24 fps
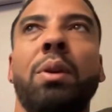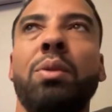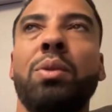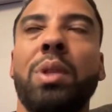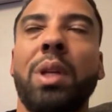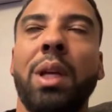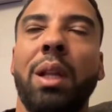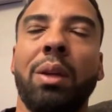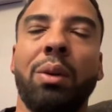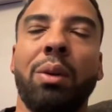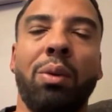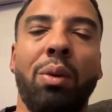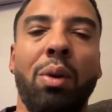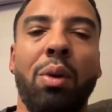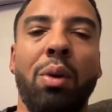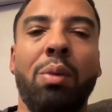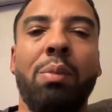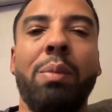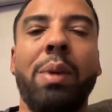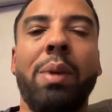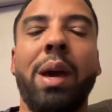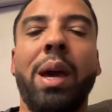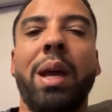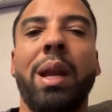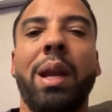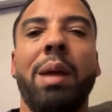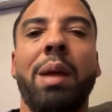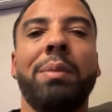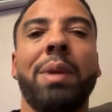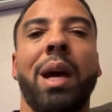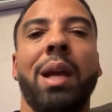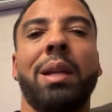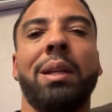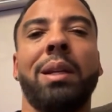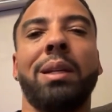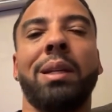You tell a grown man,
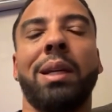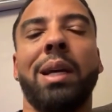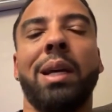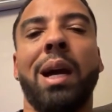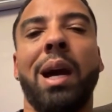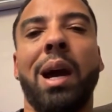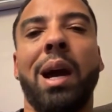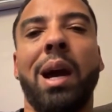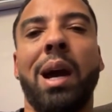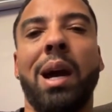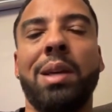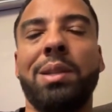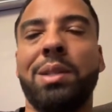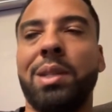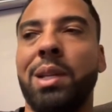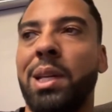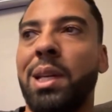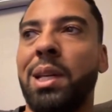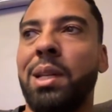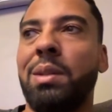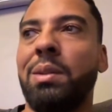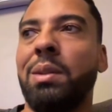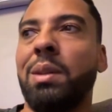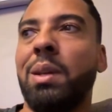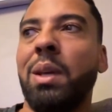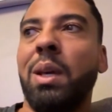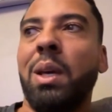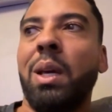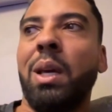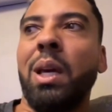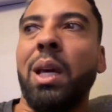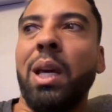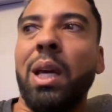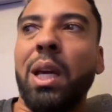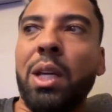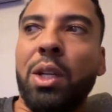I'm not into guys, and
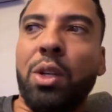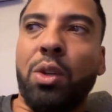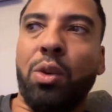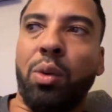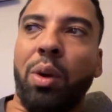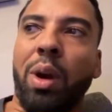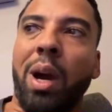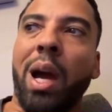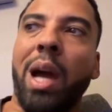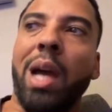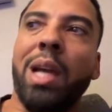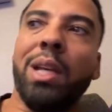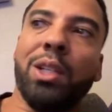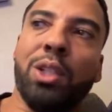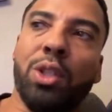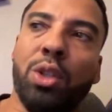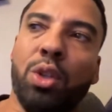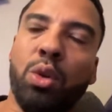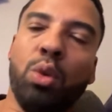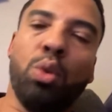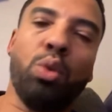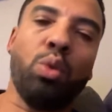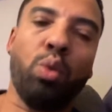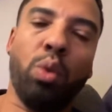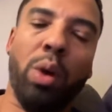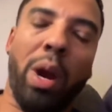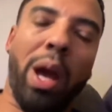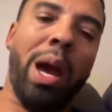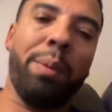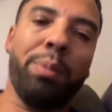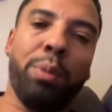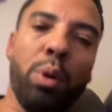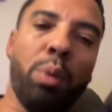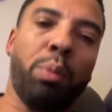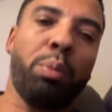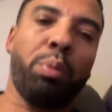he tries to
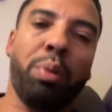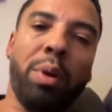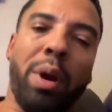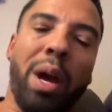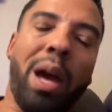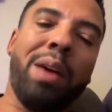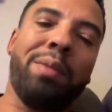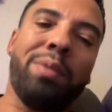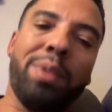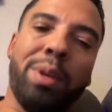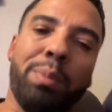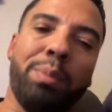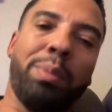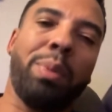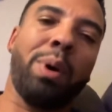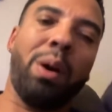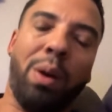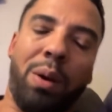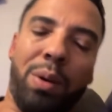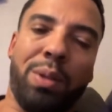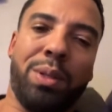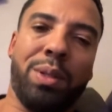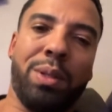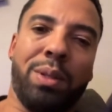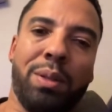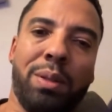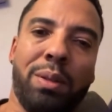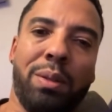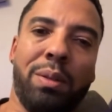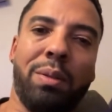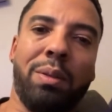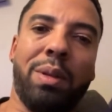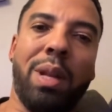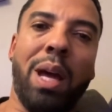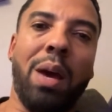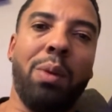grab your private parts,
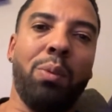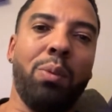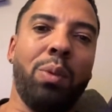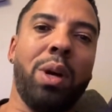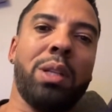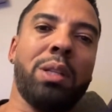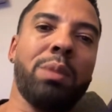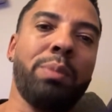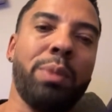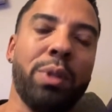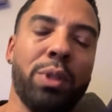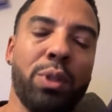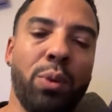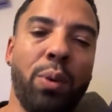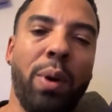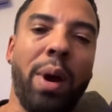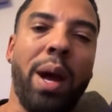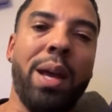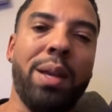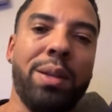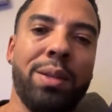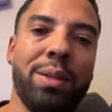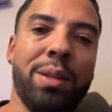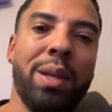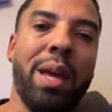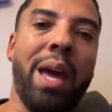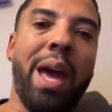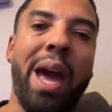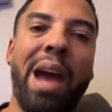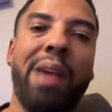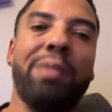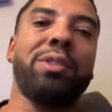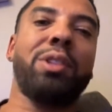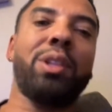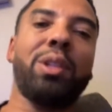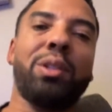not once but twice,
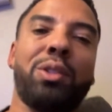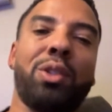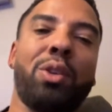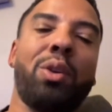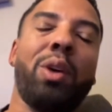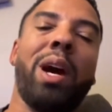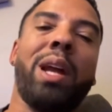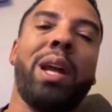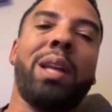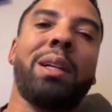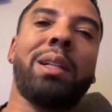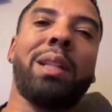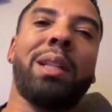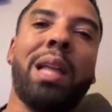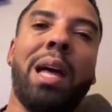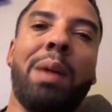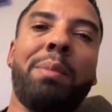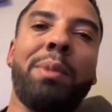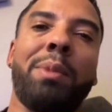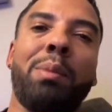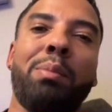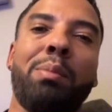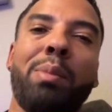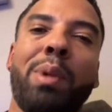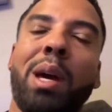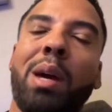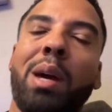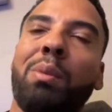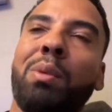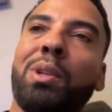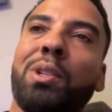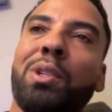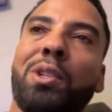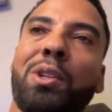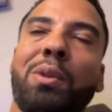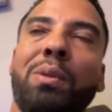after trying to climb into bed
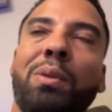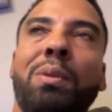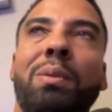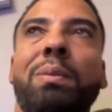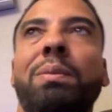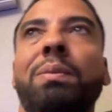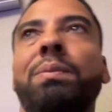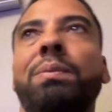with you.